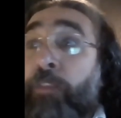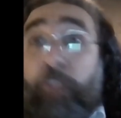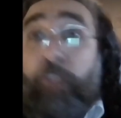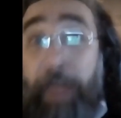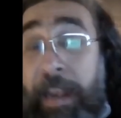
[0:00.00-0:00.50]

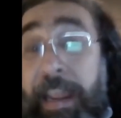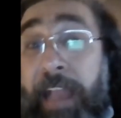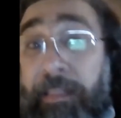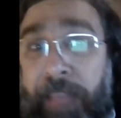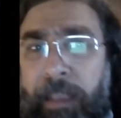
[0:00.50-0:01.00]
For any
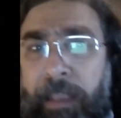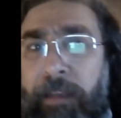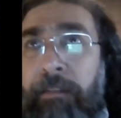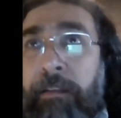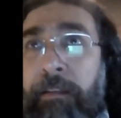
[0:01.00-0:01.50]

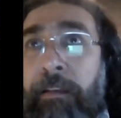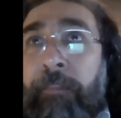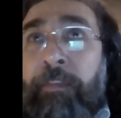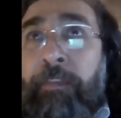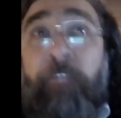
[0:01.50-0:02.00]
attacker,
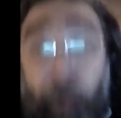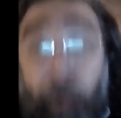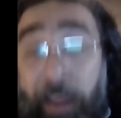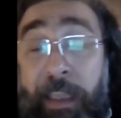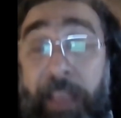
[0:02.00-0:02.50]

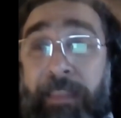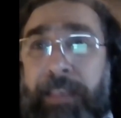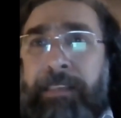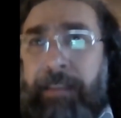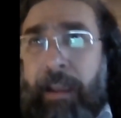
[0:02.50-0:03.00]
falling in
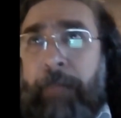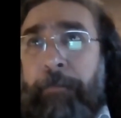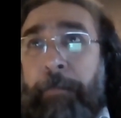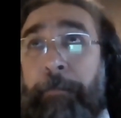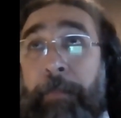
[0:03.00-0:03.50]
this
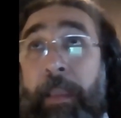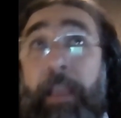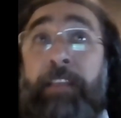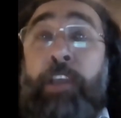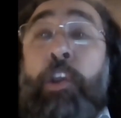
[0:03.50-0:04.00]
trap
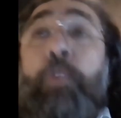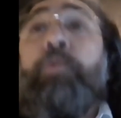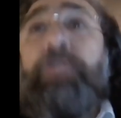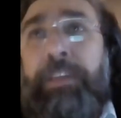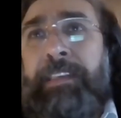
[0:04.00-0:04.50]
is a
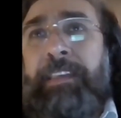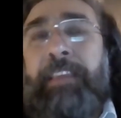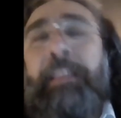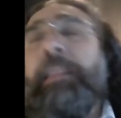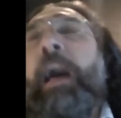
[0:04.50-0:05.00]
huge risk
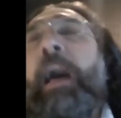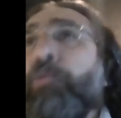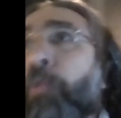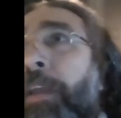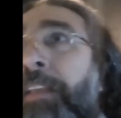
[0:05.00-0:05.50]
that
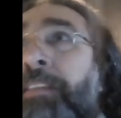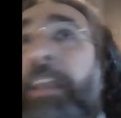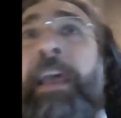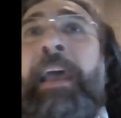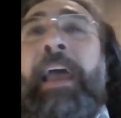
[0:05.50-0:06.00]
outweighs
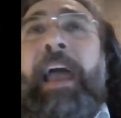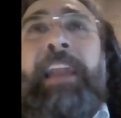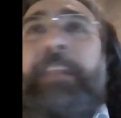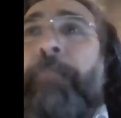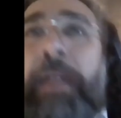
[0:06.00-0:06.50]

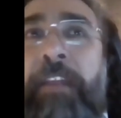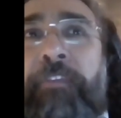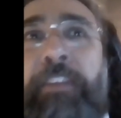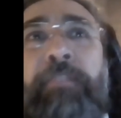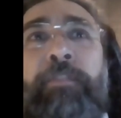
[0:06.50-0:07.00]
any
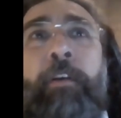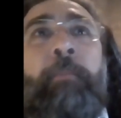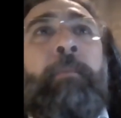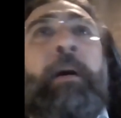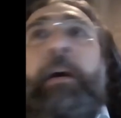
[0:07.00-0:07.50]
benefit
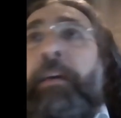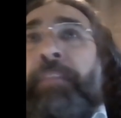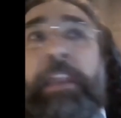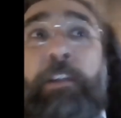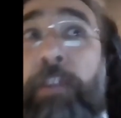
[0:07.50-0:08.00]
from
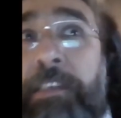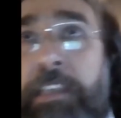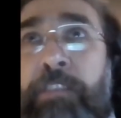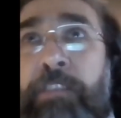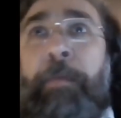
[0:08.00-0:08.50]
the
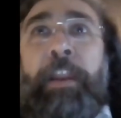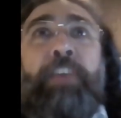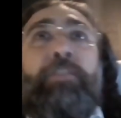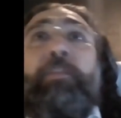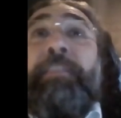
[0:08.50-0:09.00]
reconnaissance
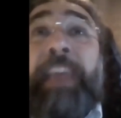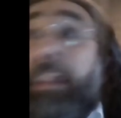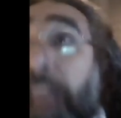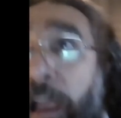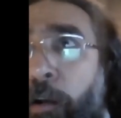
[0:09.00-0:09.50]
operation or the
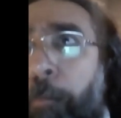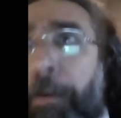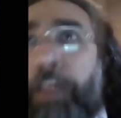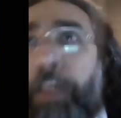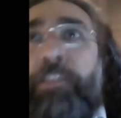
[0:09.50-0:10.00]
attack
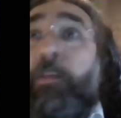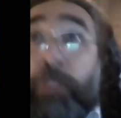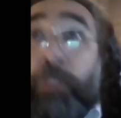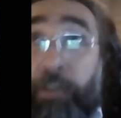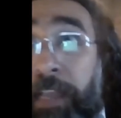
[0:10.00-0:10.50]
operation he
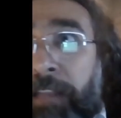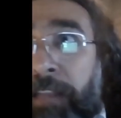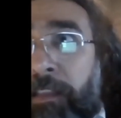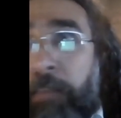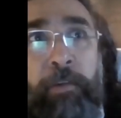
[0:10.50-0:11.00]
was
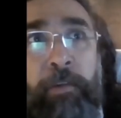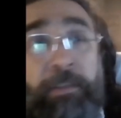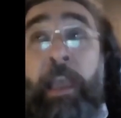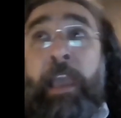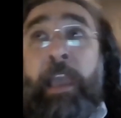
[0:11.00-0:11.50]
conducting, because
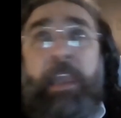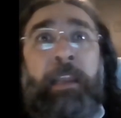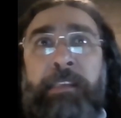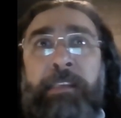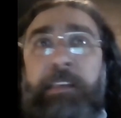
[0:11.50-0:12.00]
he
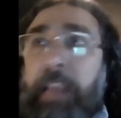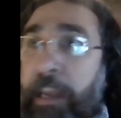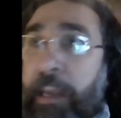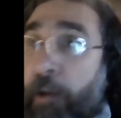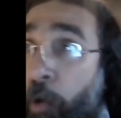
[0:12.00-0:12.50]
doesn't really
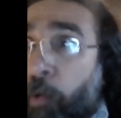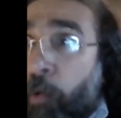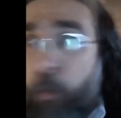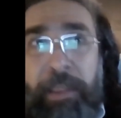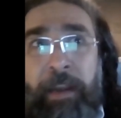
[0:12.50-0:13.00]
know
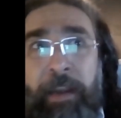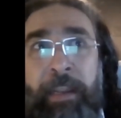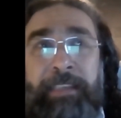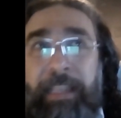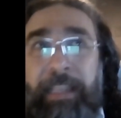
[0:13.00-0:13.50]
whether
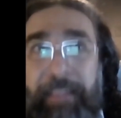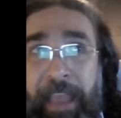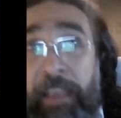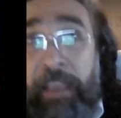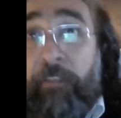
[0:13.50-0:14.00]
he is
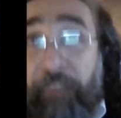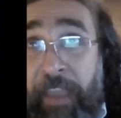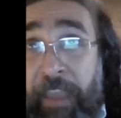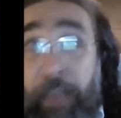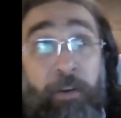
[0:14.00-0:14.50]
attacking a
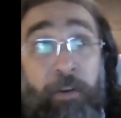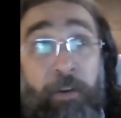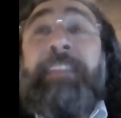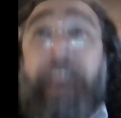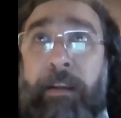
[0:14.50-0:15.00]
fake or a
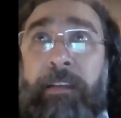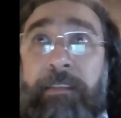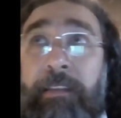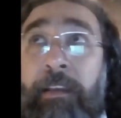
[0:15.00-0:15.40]
real target.